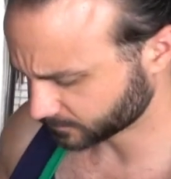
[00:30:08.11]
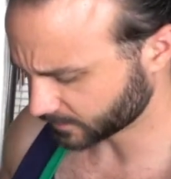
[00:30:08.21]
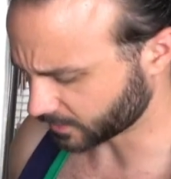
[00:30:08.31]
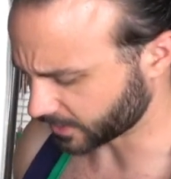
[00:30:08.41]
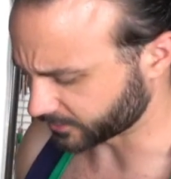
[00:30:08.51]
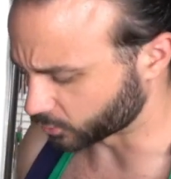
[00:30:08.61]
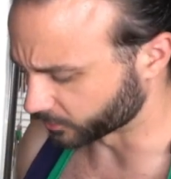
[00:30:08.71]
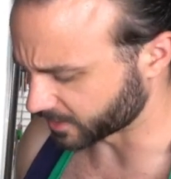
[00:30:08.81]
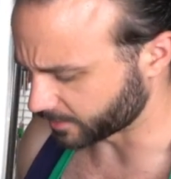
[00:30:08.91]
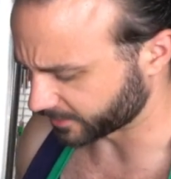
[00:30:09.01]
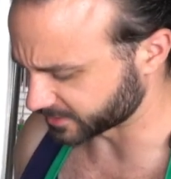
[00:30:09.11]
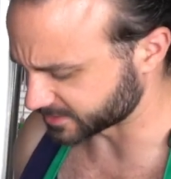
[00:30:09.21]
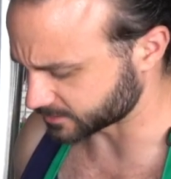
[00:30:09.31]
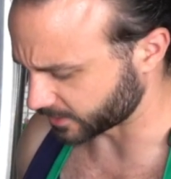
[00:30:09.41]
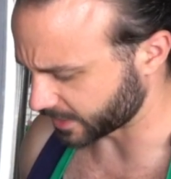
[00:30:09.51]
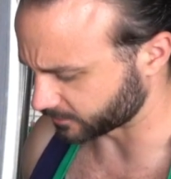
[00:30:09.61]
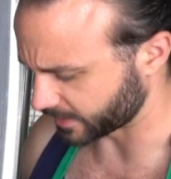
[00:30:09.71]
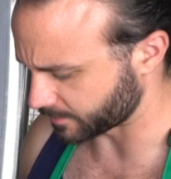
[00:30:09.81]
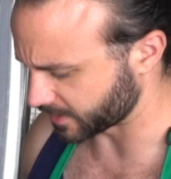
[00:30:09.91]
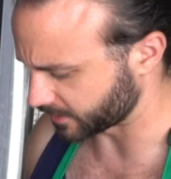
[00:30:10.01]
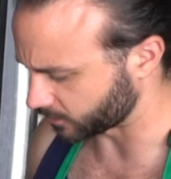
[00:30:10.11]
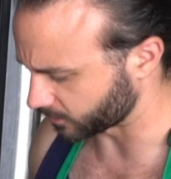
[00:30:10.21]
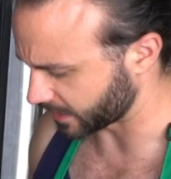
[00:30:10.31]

Alright, and the cool thing about this, right, like I made a whole